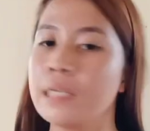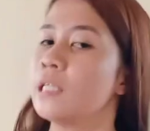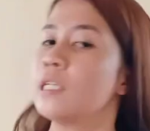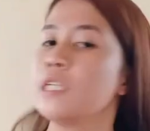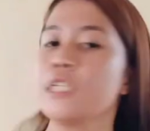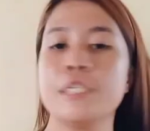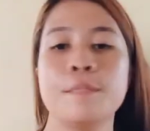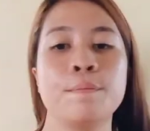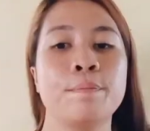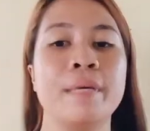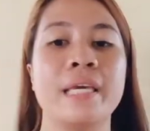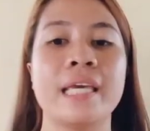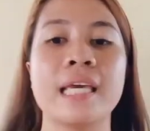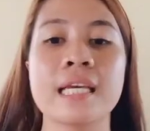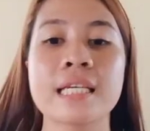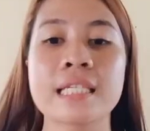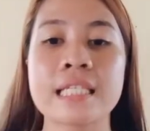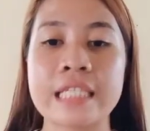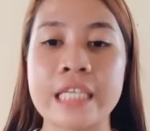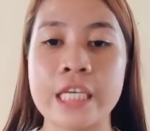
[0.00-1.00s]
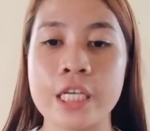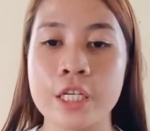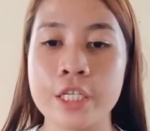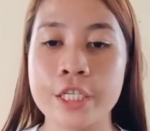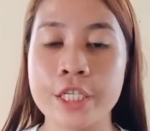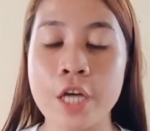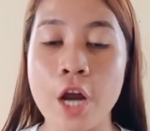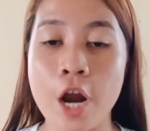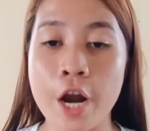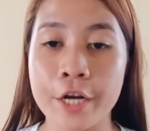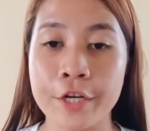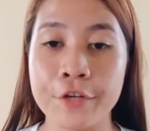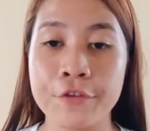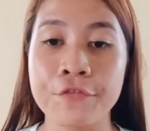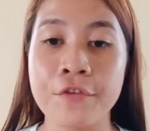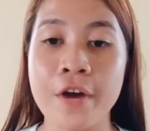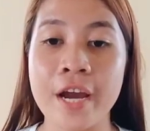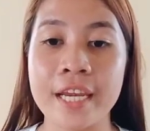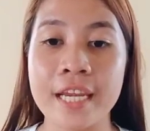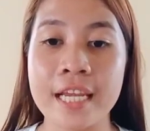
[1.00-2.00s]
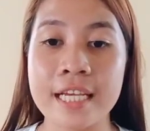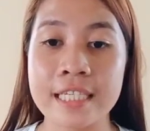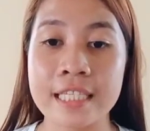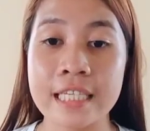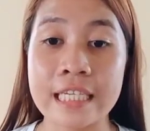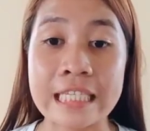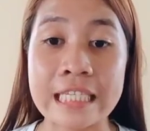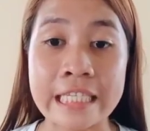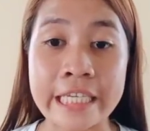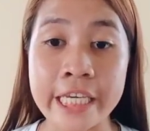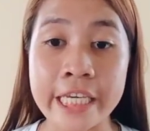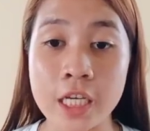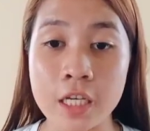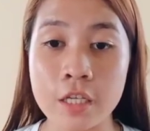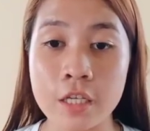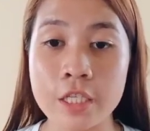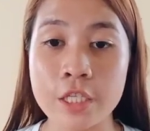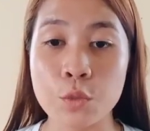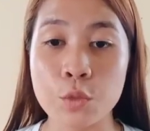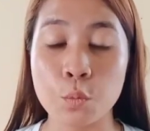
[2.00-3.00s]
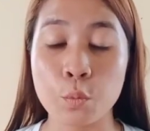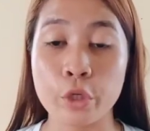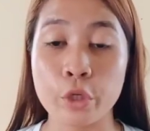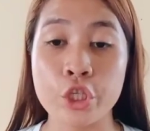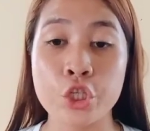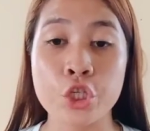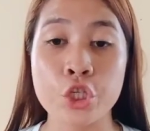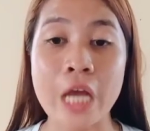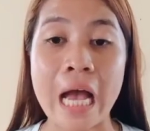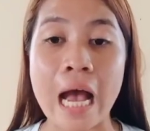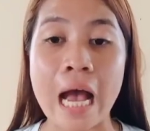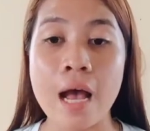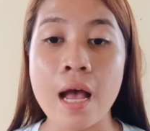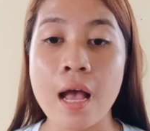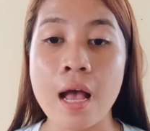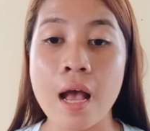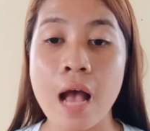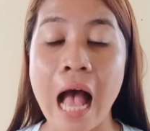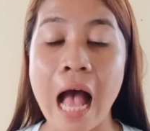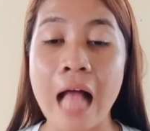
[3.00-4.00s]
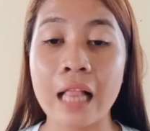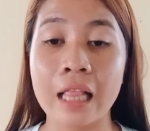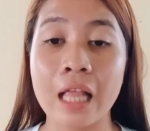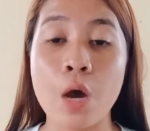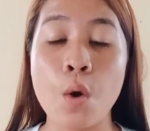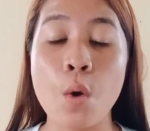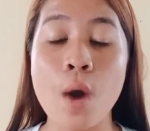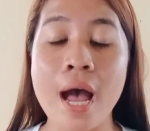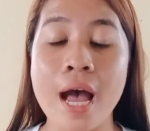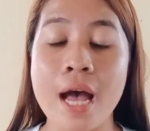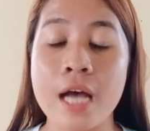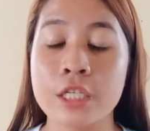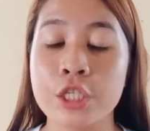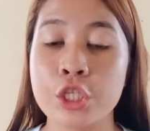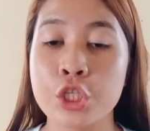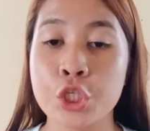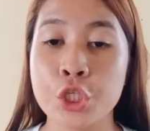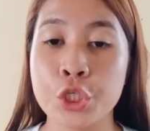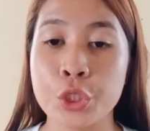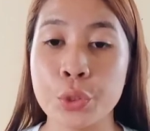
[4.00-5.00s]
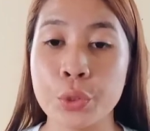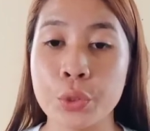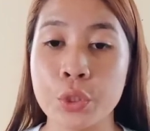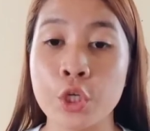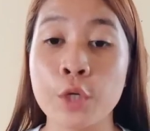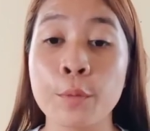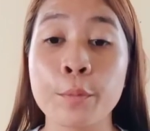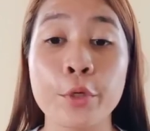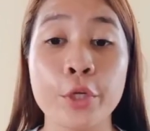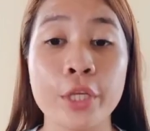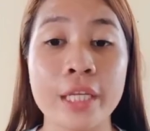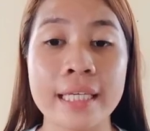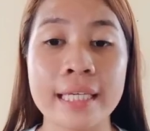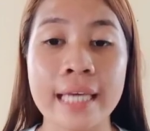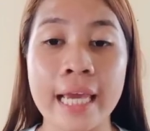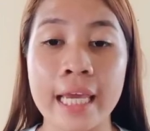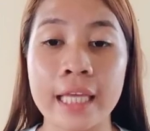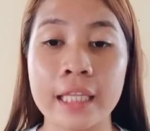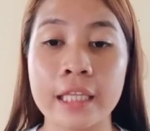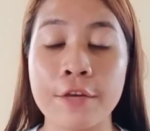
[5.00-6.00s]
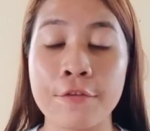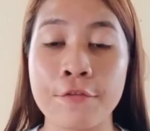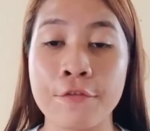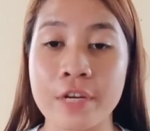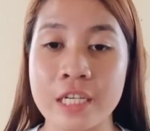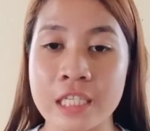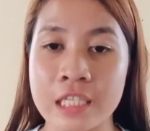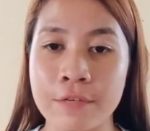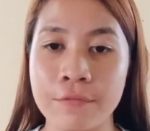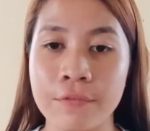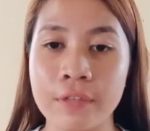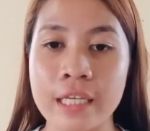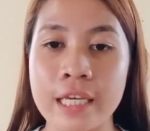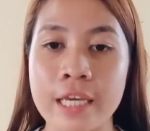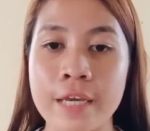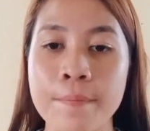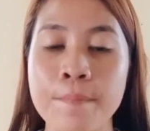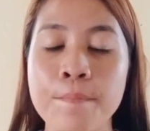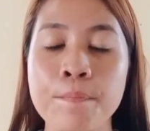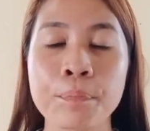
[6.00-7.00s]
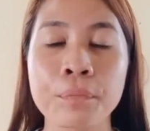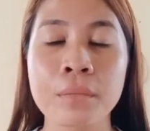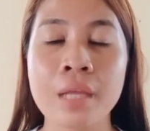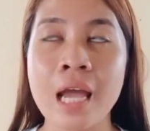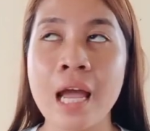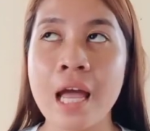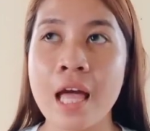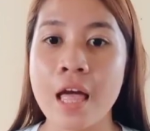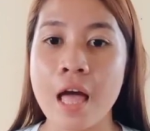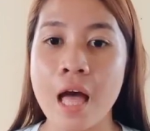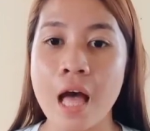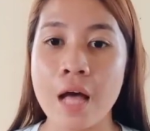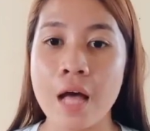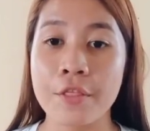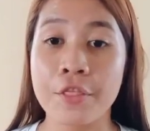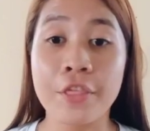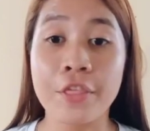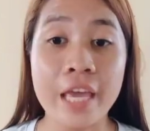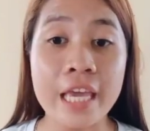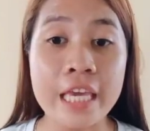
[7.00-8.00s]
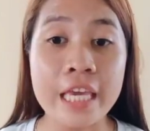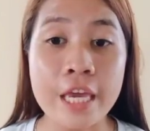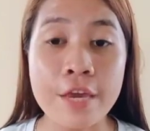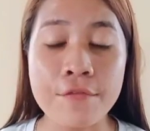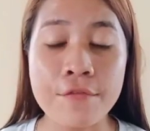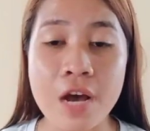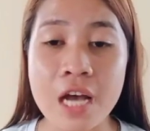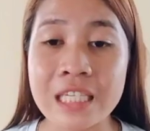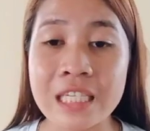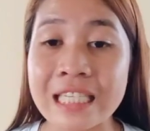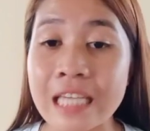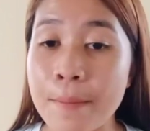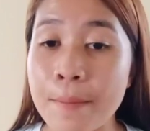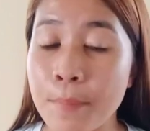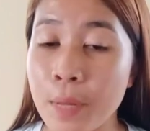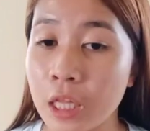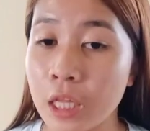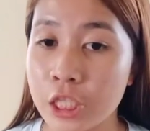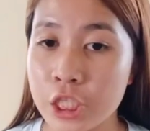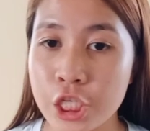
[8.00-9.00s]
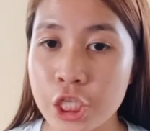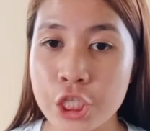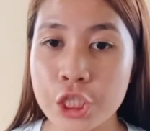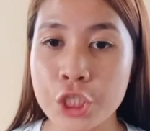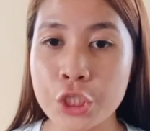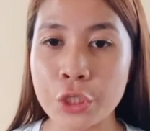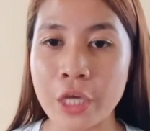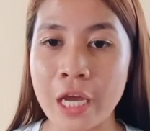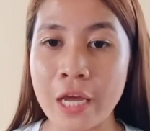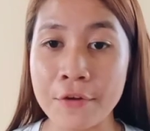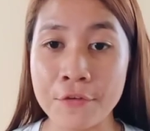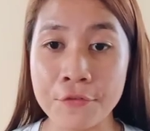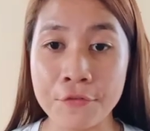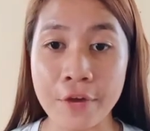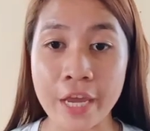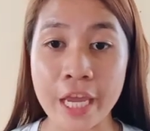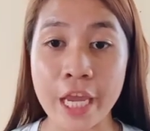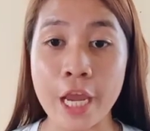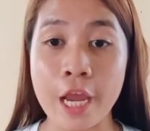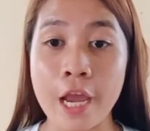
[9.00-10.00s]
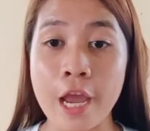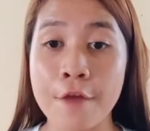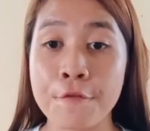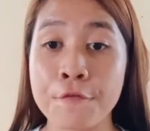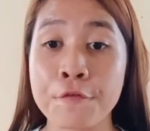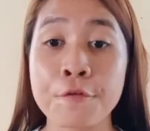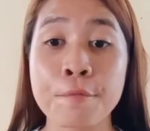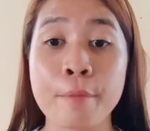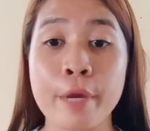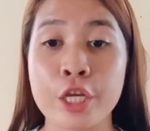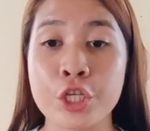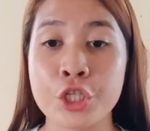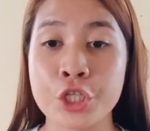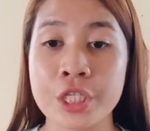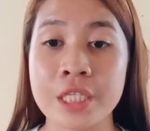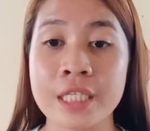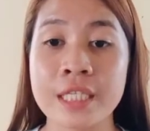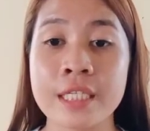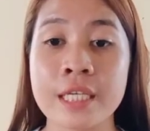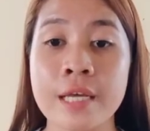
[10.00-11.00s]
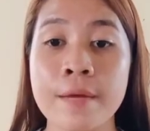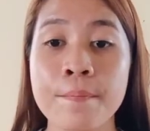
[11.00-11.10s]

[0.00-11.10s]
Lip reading: Speaking skills are defined as the skills which allow us to communicate effectively. They give us the ability to convey informations